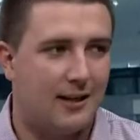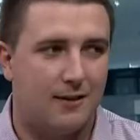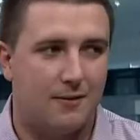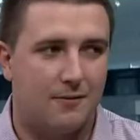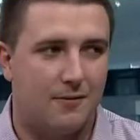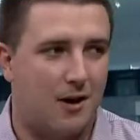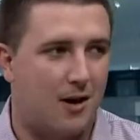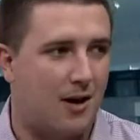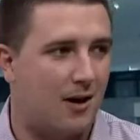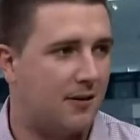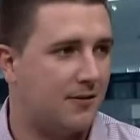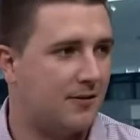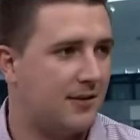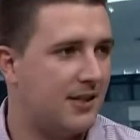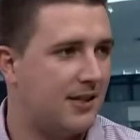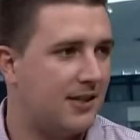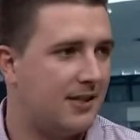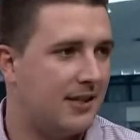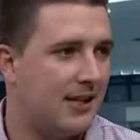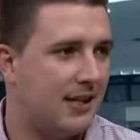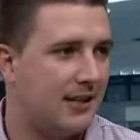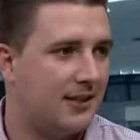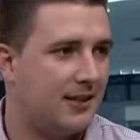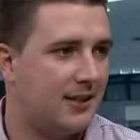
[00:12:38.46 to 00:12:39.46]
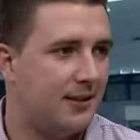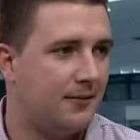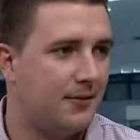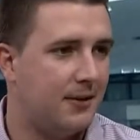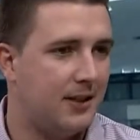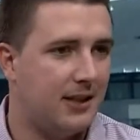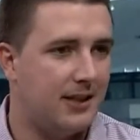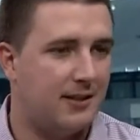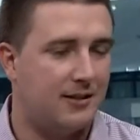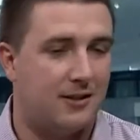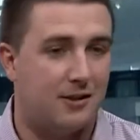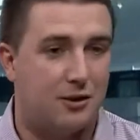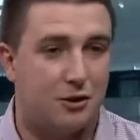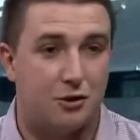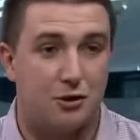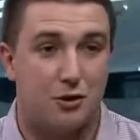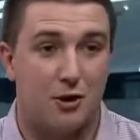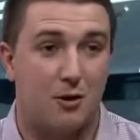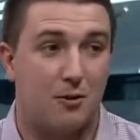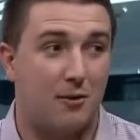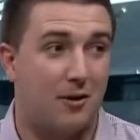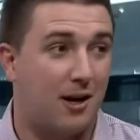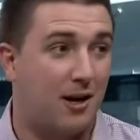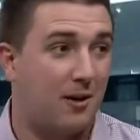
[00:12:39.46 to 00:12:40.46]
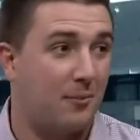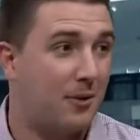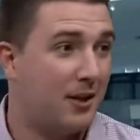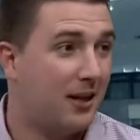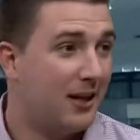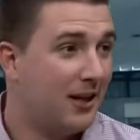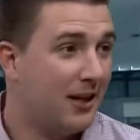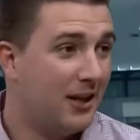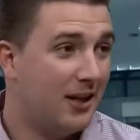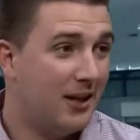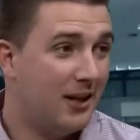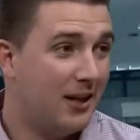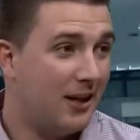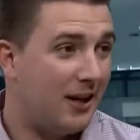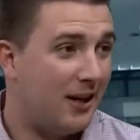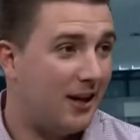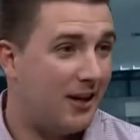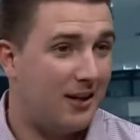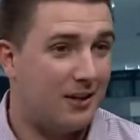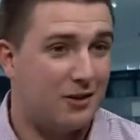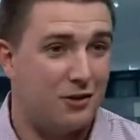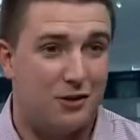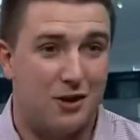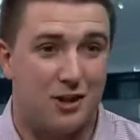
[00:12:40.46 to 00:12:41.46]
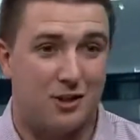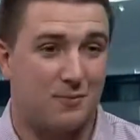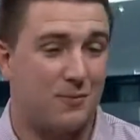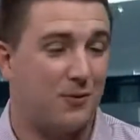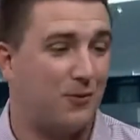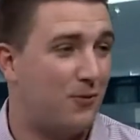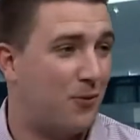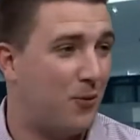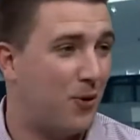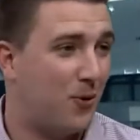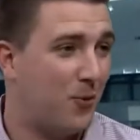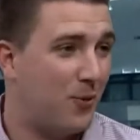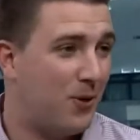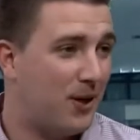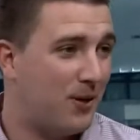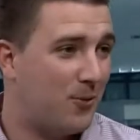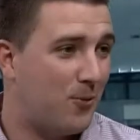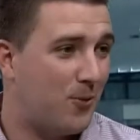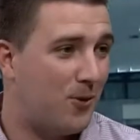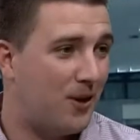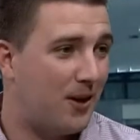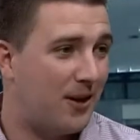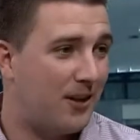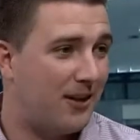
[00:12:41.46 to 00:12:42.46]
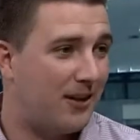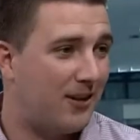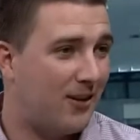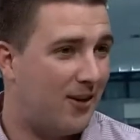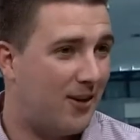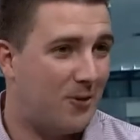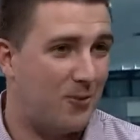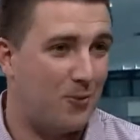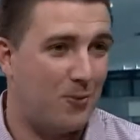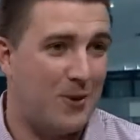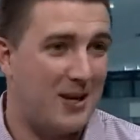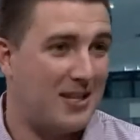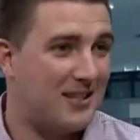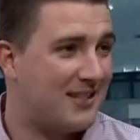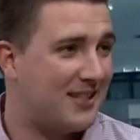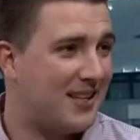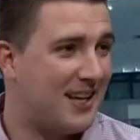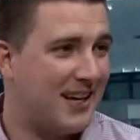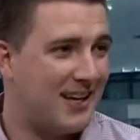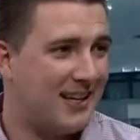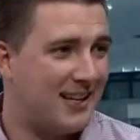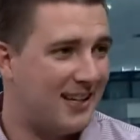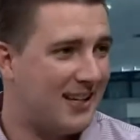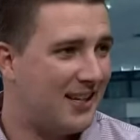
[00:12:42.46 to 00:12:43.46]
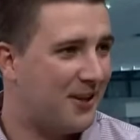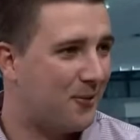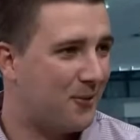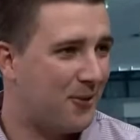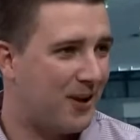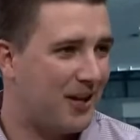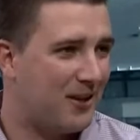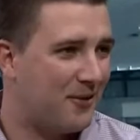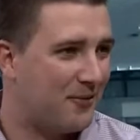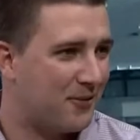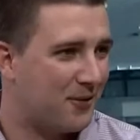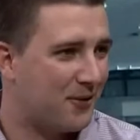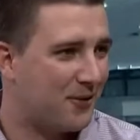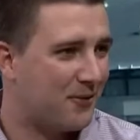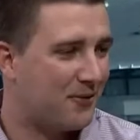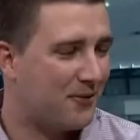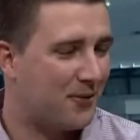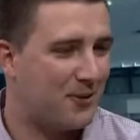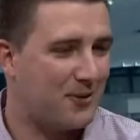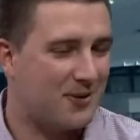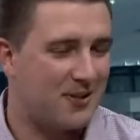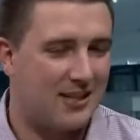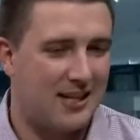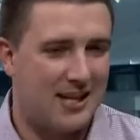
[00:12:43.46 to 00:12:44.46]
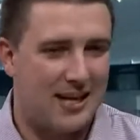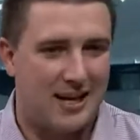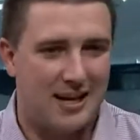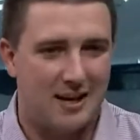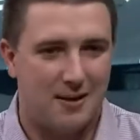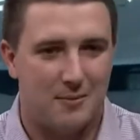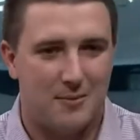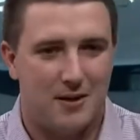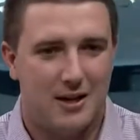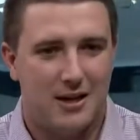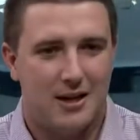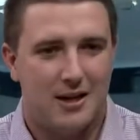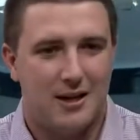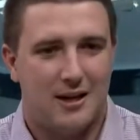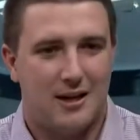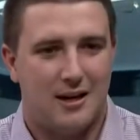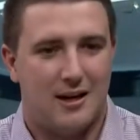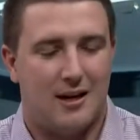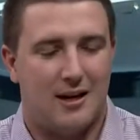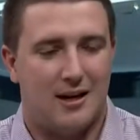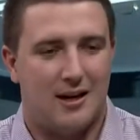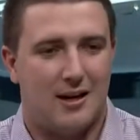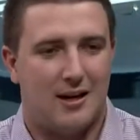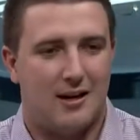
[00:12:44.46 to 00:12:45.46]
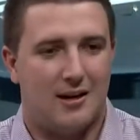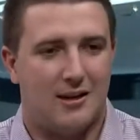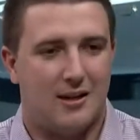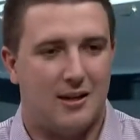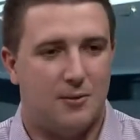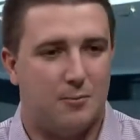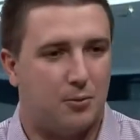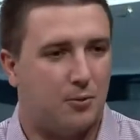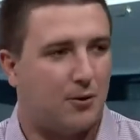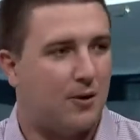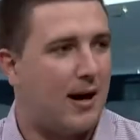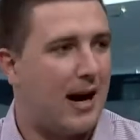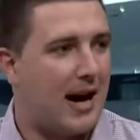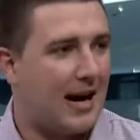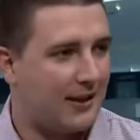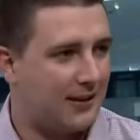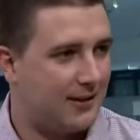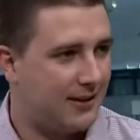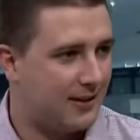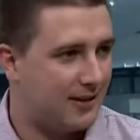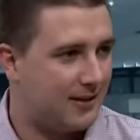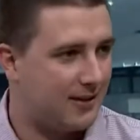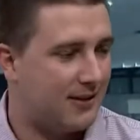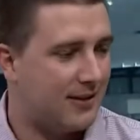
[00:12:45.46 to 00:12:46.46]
of the offseason activities. He showed up uh, just before week one on Wednesday to get ready for the first game. Uh, he practiced